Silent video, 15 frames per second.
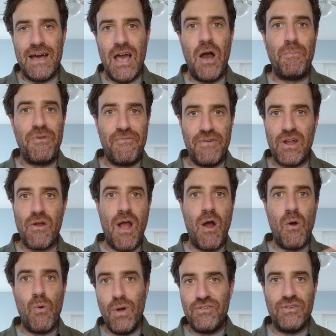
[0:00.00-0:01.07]
help you figure
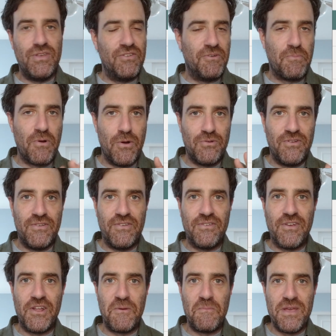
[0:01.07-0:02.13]
out which of these approaches
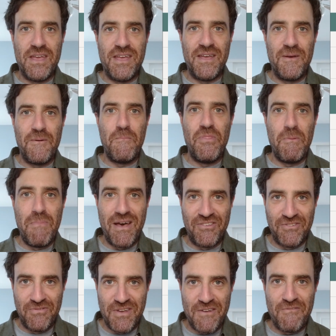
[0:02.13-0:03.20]
is going to be the
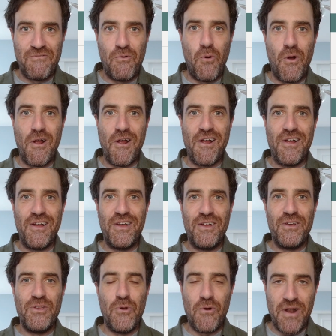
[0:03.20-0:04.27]
best fit for
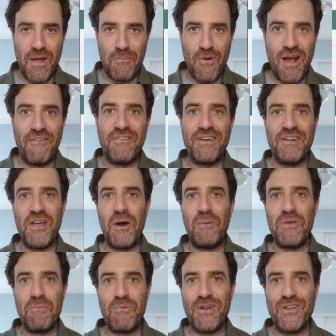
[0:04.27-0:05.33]
your nonprofit and
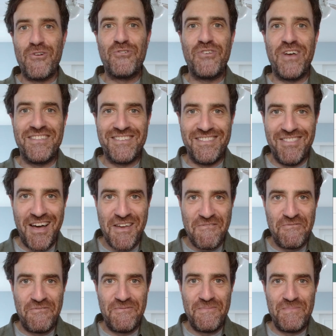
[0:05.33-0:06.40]
help you bring your site to
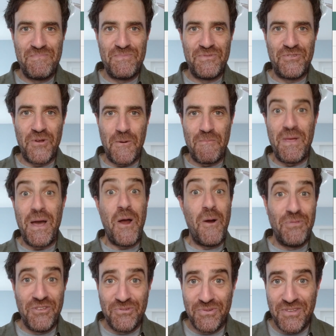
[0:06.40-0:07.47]
life. So I
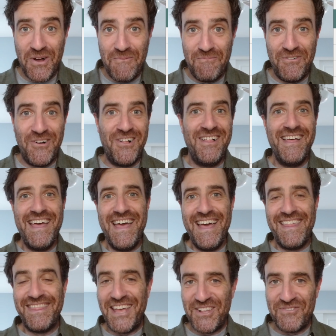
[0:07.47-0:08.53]
hope this was helpful.
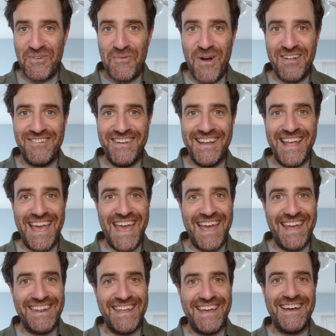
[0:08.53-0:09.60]
Thanks for watching
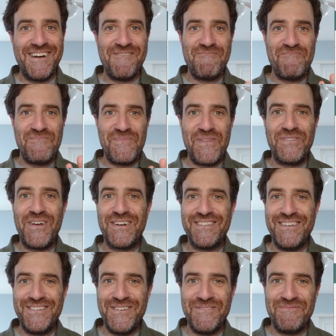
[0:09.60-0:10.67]
and talk
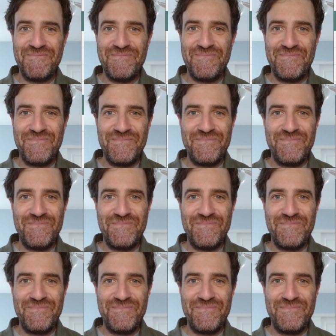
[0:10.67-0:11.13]
to you soon.